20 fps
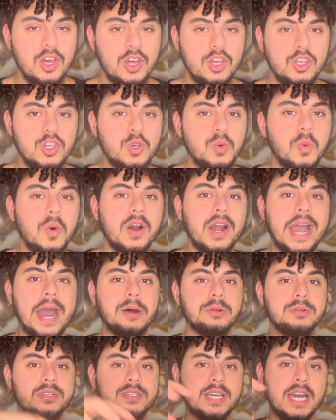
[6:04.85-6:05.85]
You are
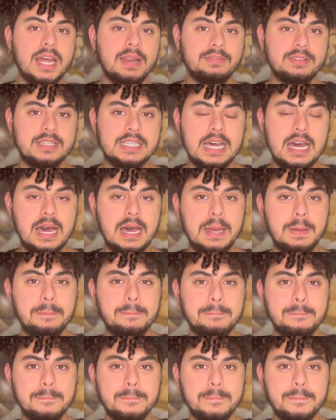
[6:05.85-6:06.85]
outside of time,
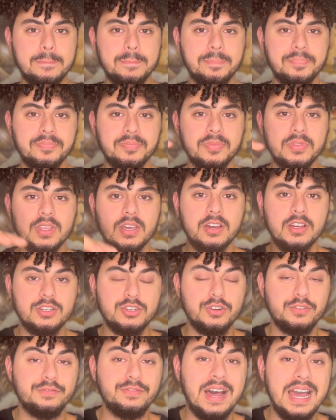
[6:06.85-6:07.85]
because
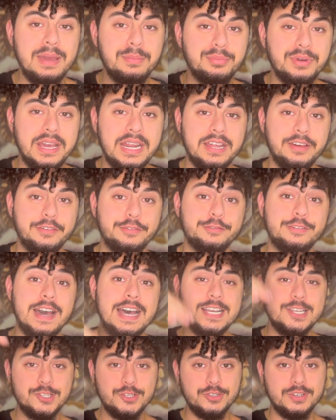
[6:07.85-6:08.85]
you're vibrating
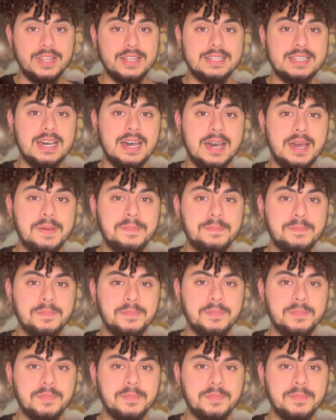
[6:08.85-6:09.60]
faster than time,